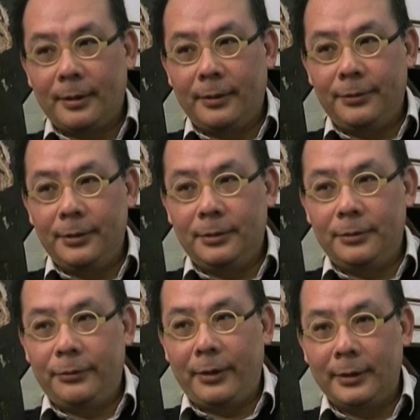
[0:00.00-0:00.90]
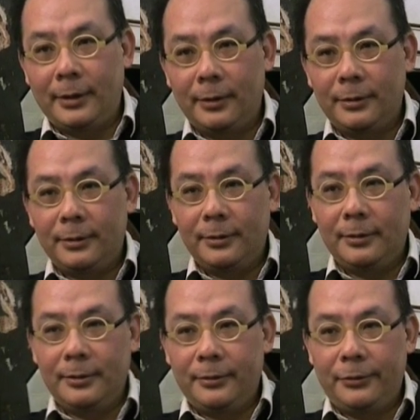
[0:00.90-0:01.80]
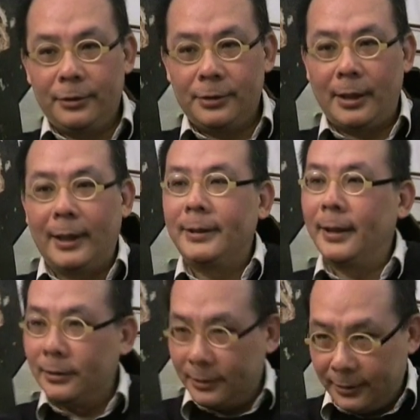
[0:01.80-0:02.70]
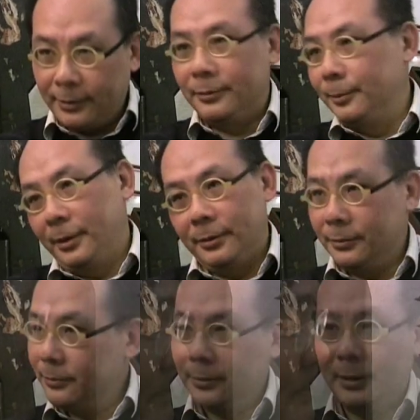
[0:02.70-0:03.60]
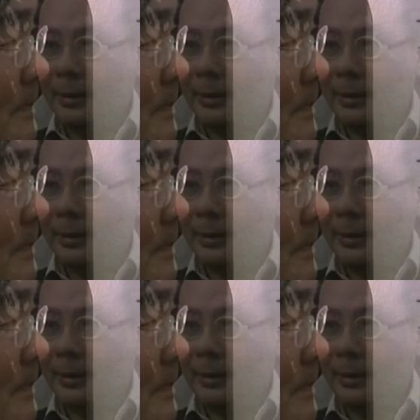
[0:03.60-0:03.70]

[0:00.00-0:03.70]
for you to find out first the identity of a bow, where